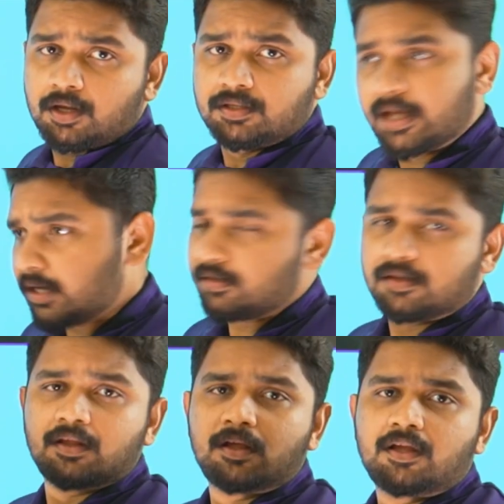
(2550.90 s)
then
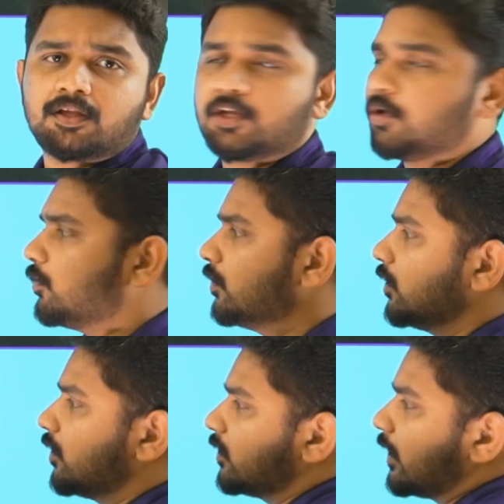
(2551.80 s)

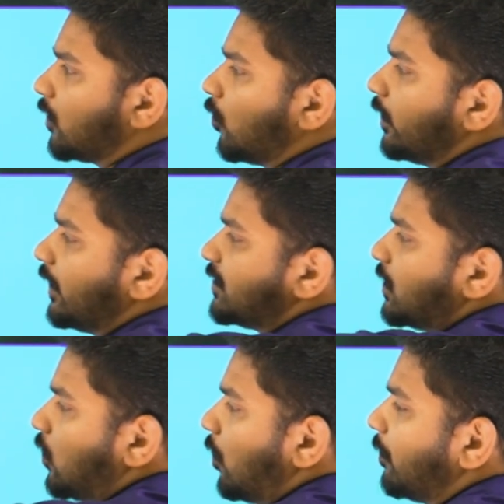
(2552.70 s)
the
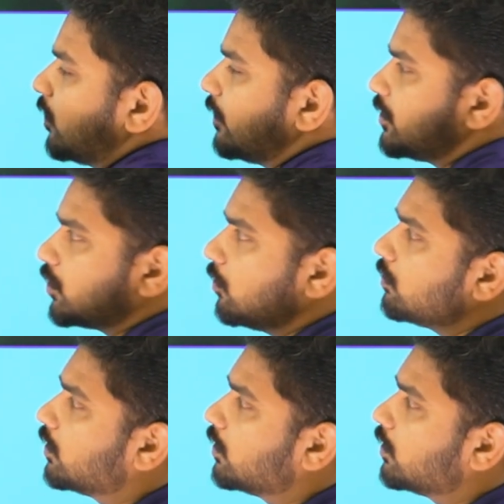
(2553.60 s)
coordination compound will show